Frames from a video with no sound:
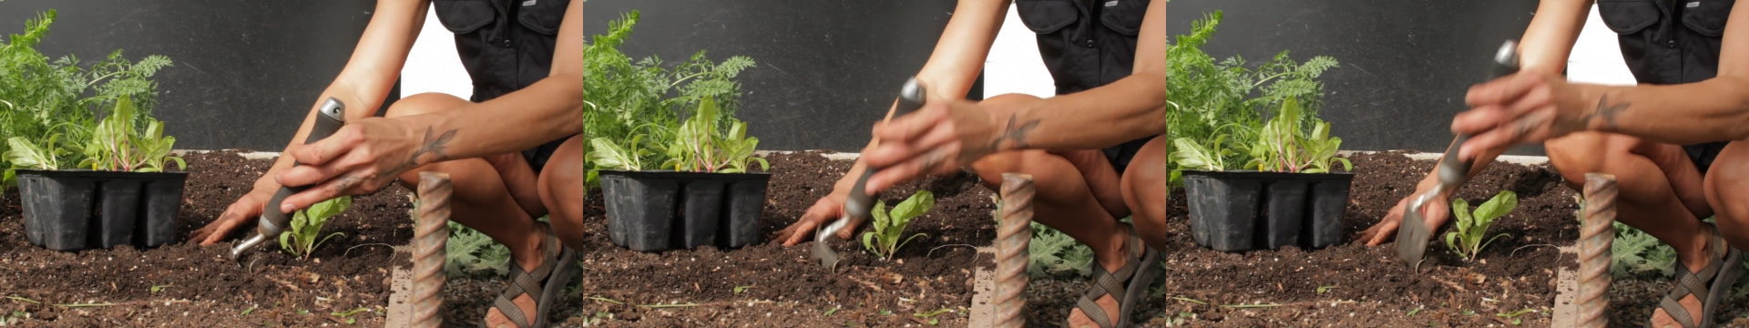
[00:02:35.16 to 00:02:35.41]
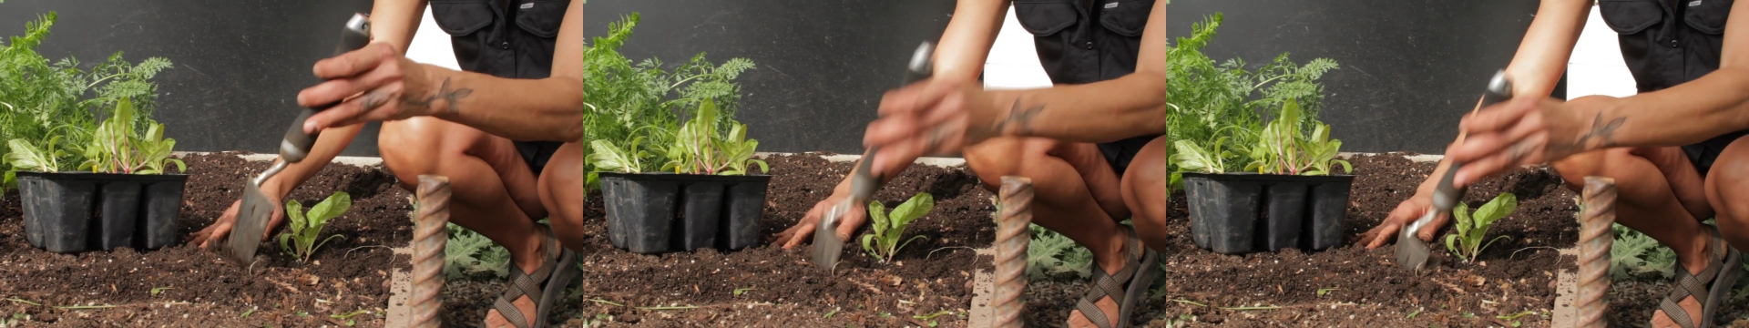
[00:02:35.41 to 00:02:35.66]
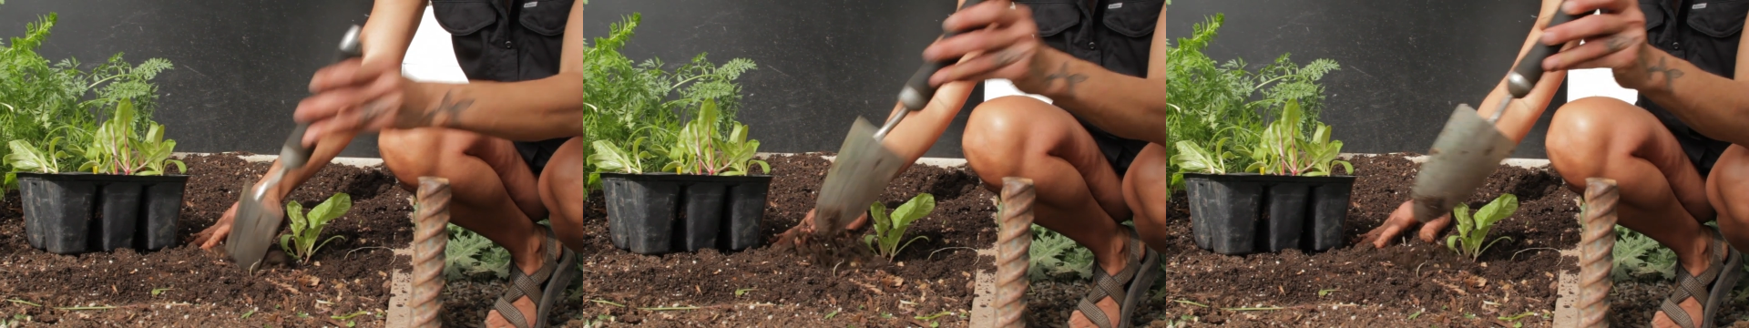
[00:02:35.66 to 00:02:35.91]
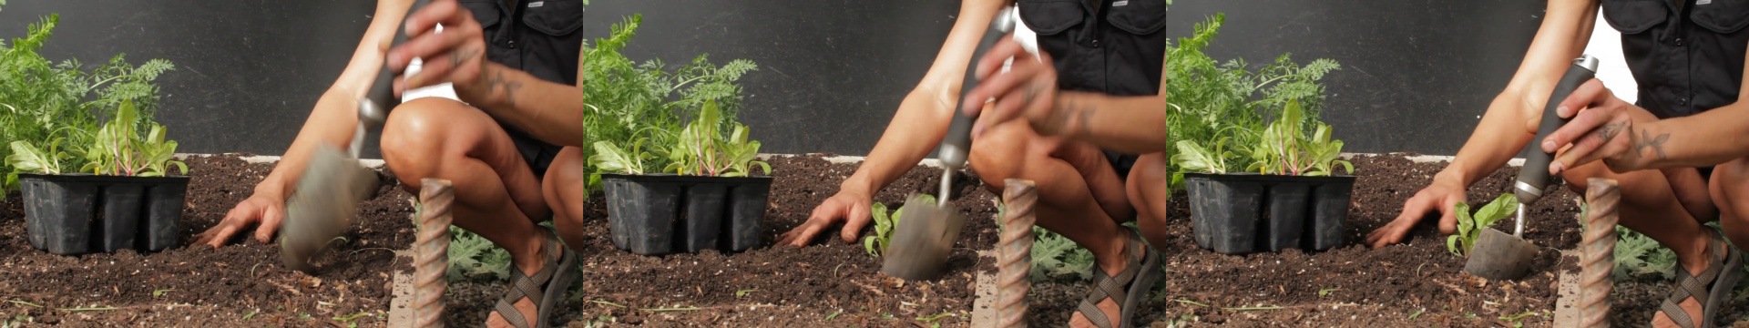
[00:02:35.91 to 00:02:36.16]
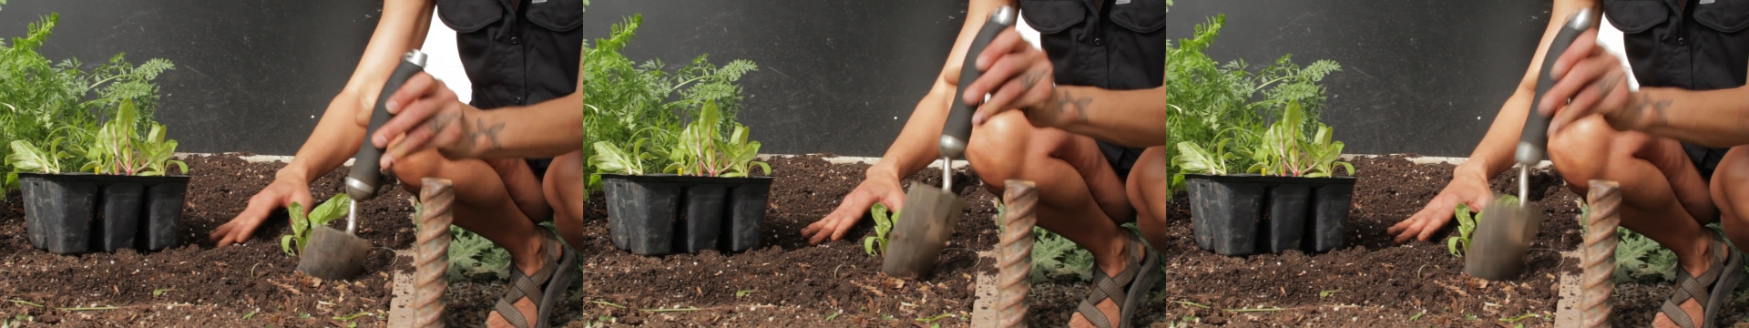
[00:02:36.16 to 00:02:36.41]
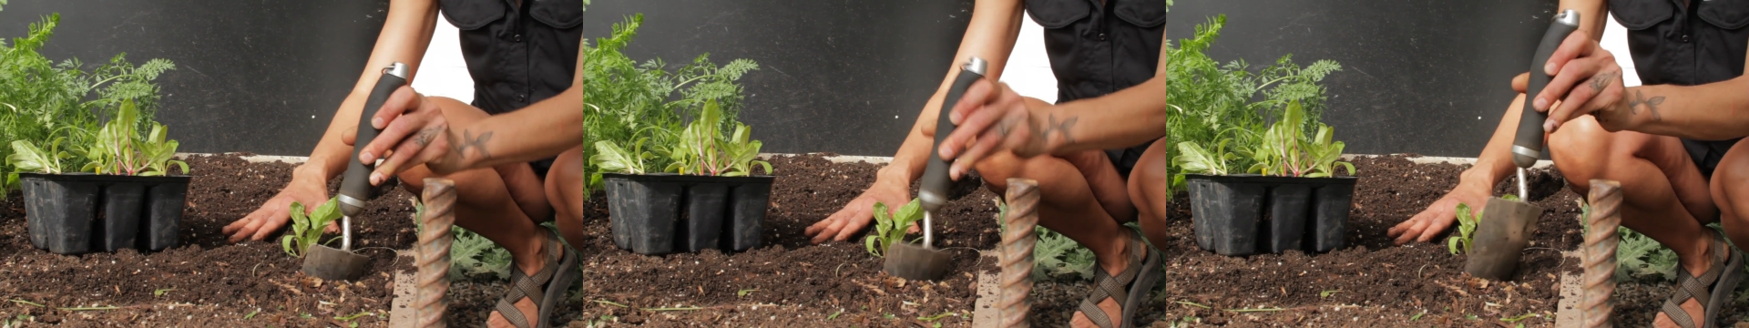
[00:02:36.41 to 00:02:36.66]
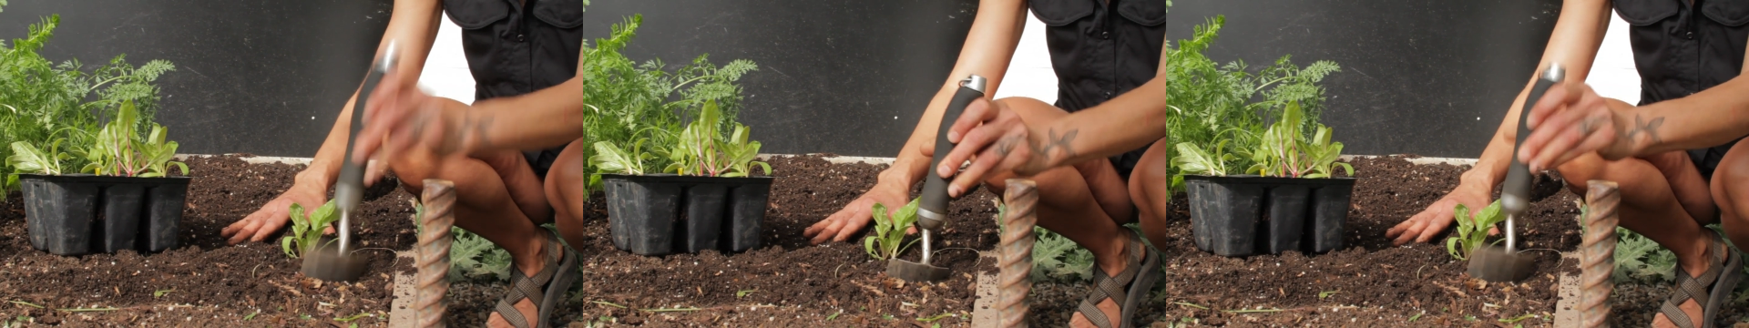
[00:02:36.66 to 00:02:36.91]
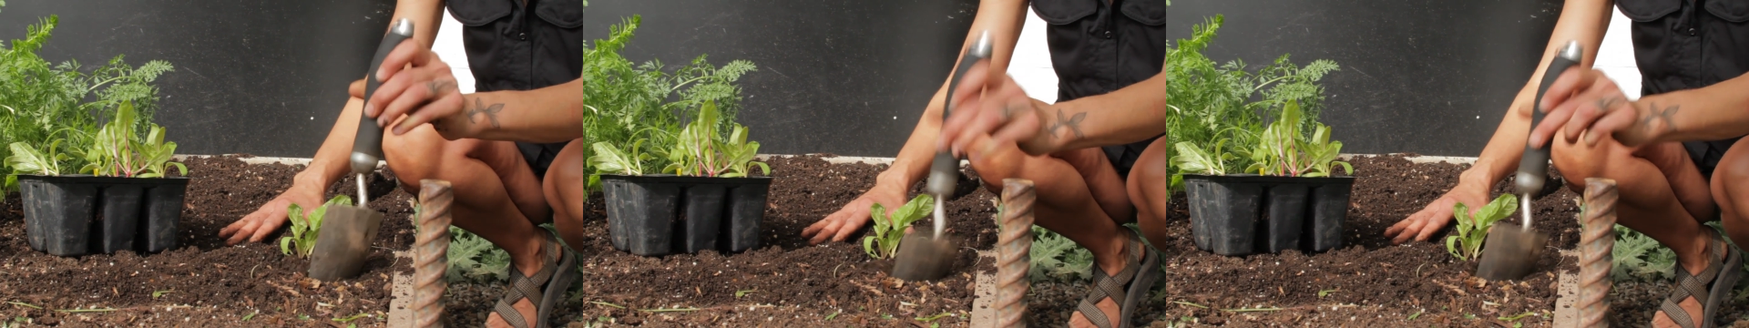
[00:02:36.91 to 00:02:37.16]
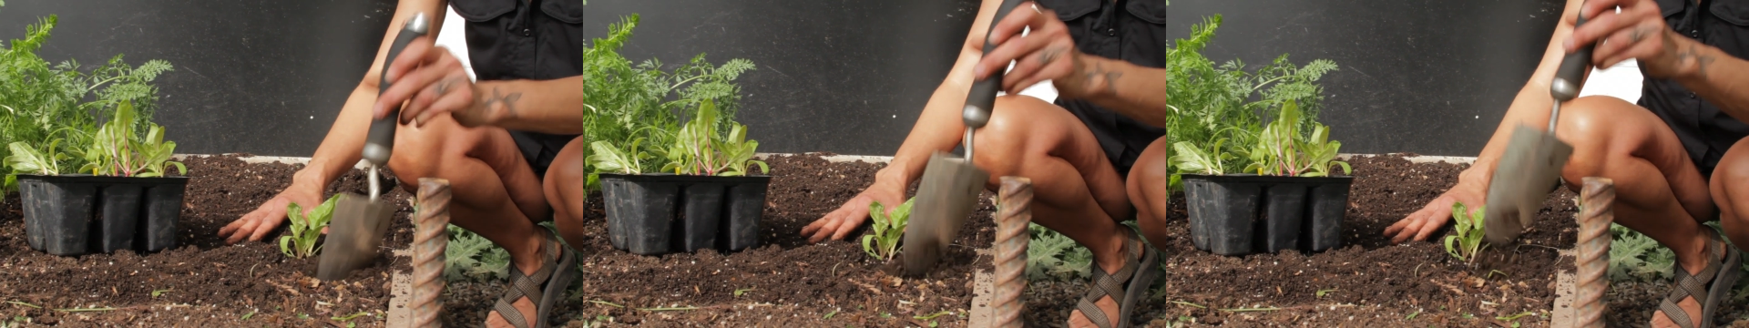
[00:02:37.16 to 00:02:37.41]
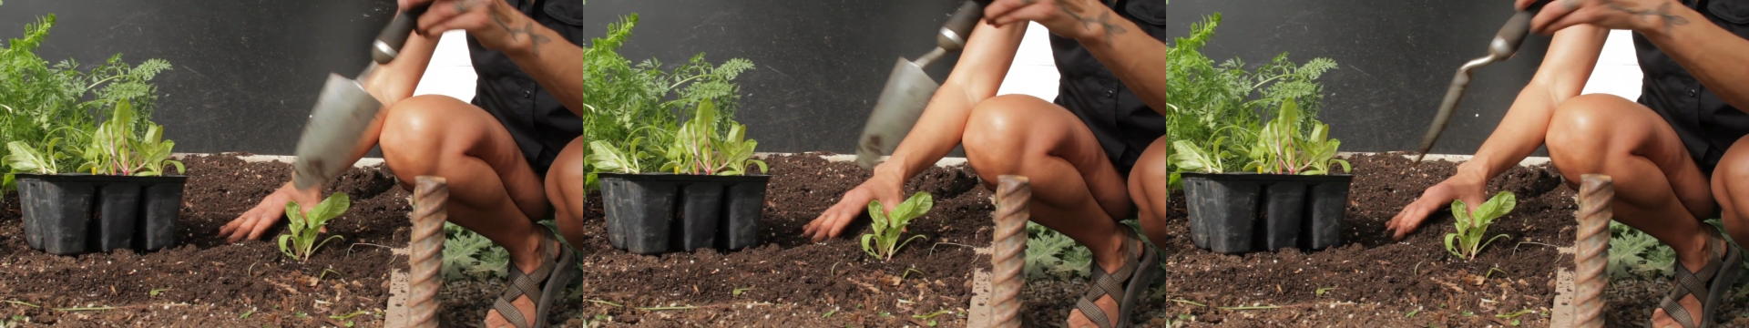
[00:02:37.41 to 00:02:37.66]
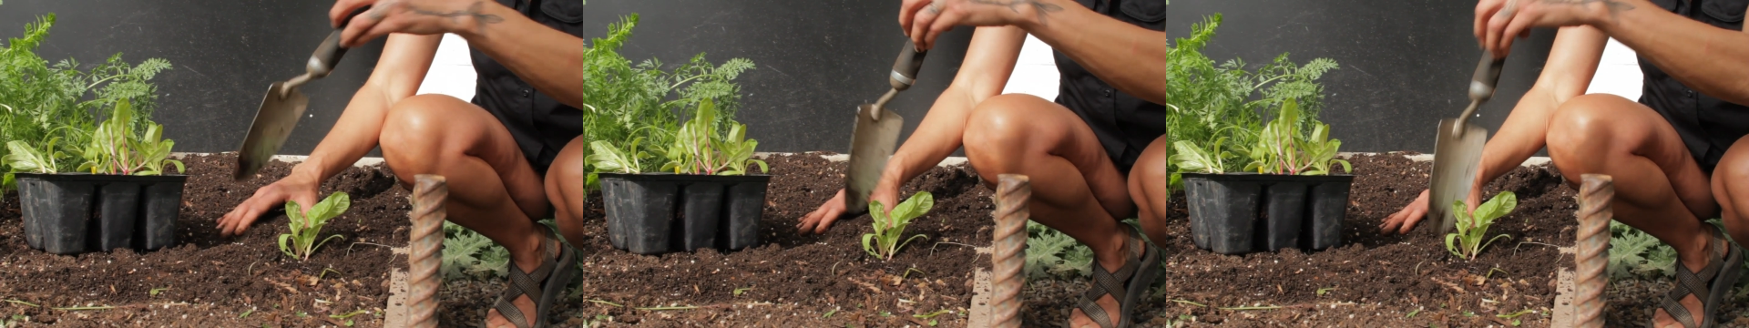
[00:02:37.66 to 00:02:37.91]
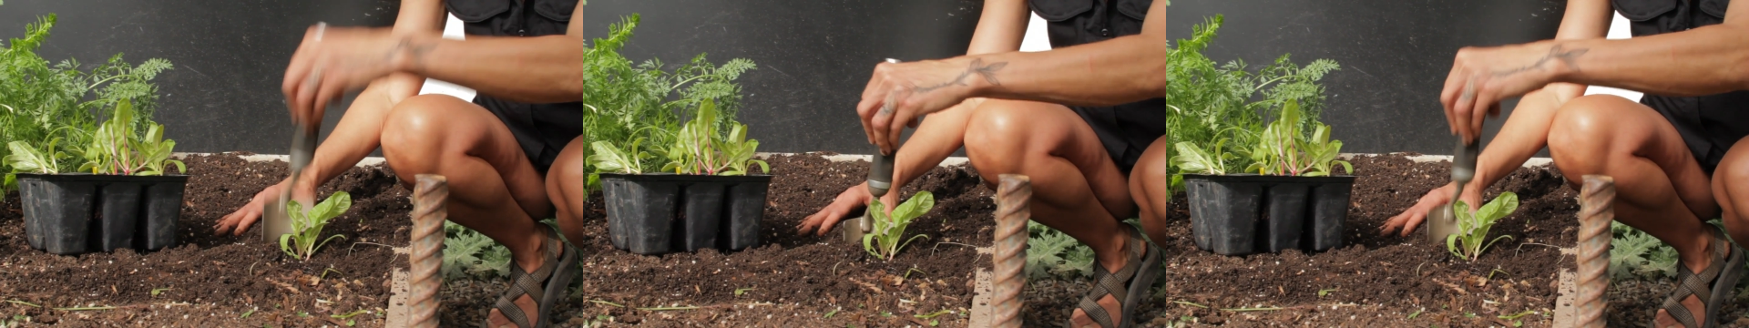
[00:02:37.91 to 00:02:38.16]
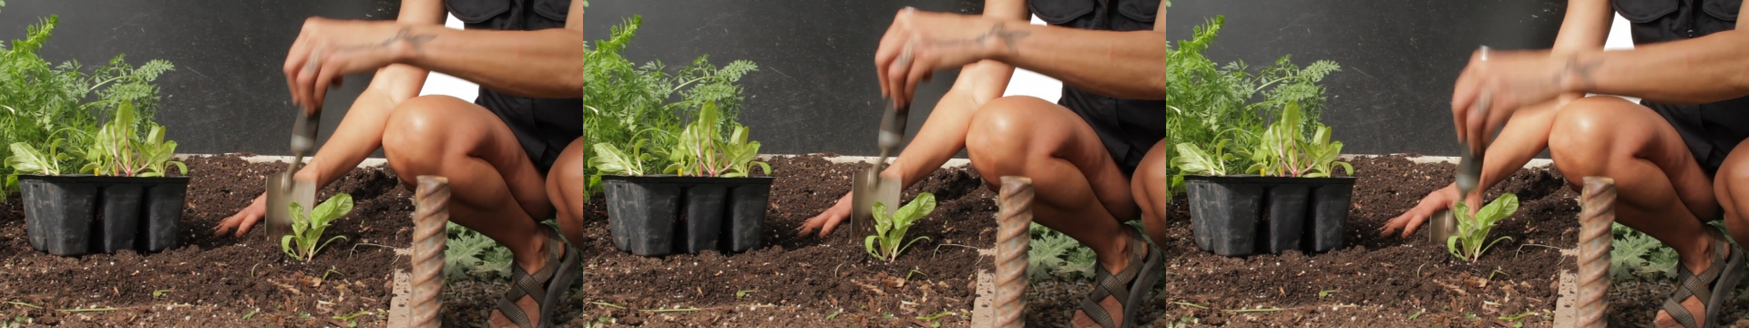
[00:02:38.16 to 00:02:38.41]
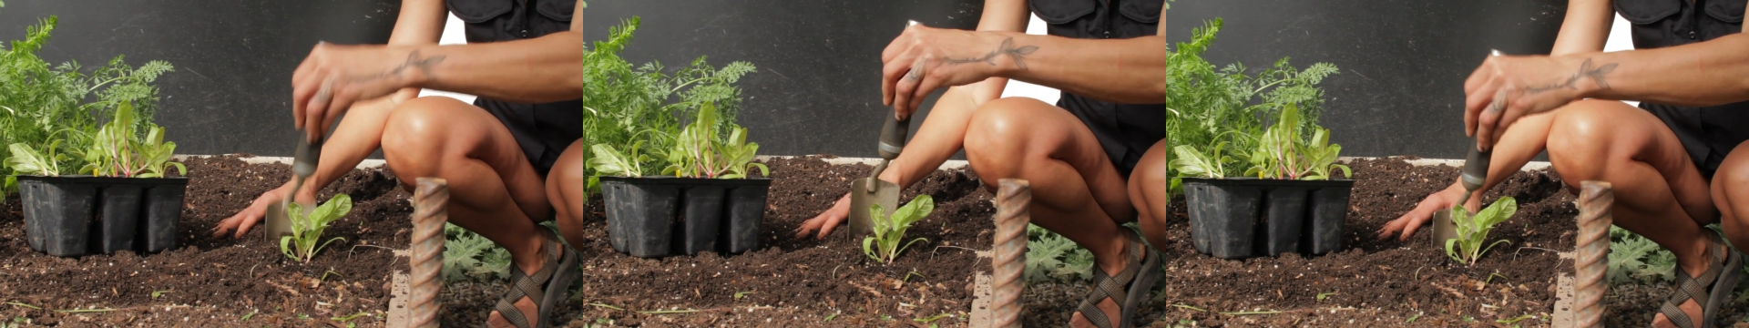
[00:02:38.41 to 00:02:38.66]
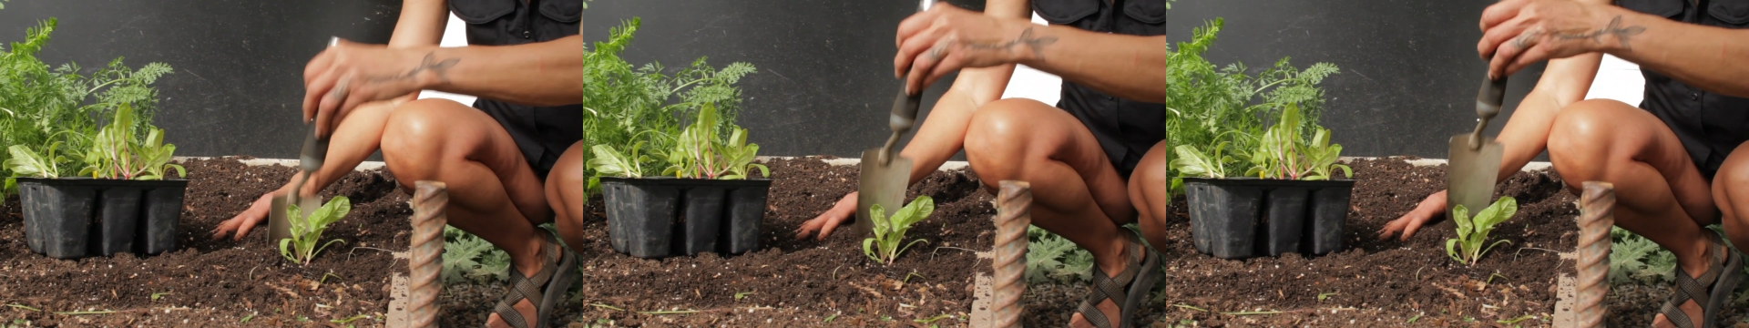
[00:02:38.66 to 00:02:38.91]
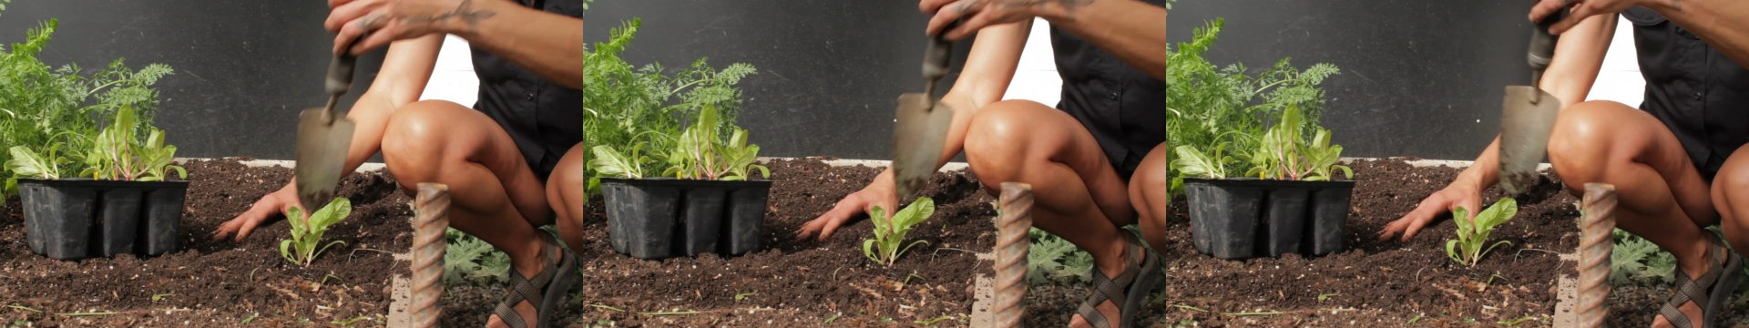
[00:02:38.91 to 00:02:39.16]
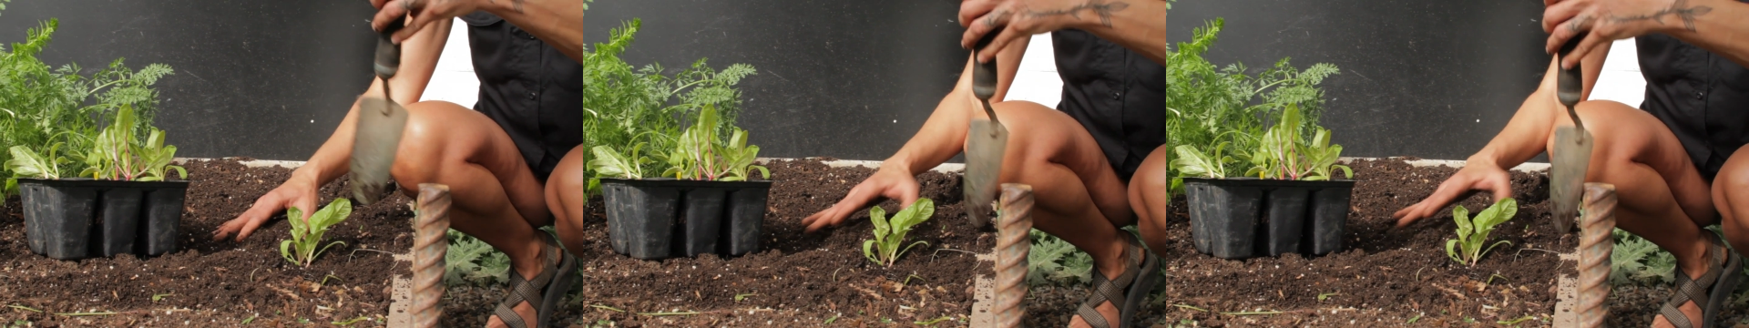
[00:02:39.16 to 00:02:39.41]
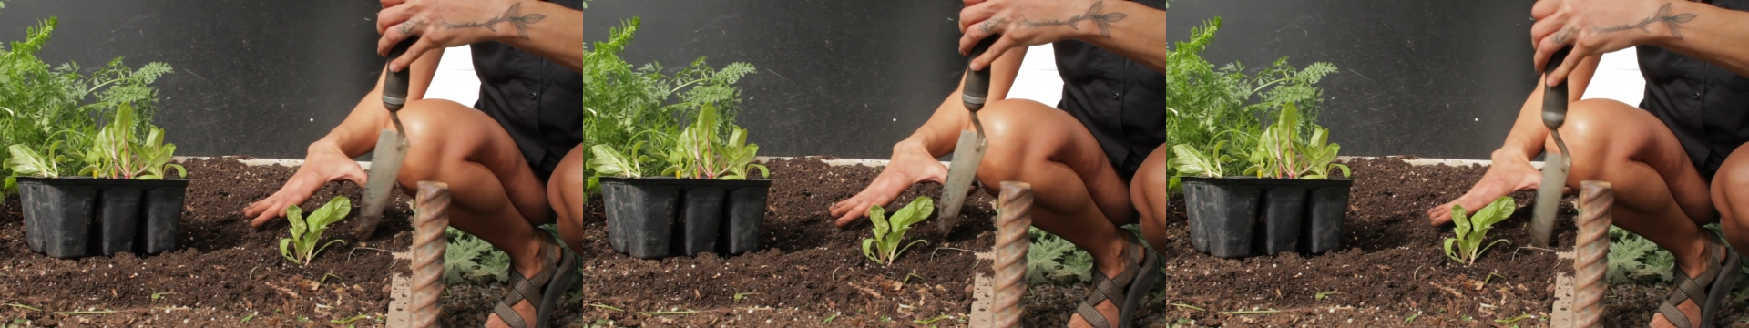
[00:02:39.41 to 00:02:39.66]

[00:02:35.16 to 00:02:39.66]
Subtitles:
Nobody's mouth can be seen.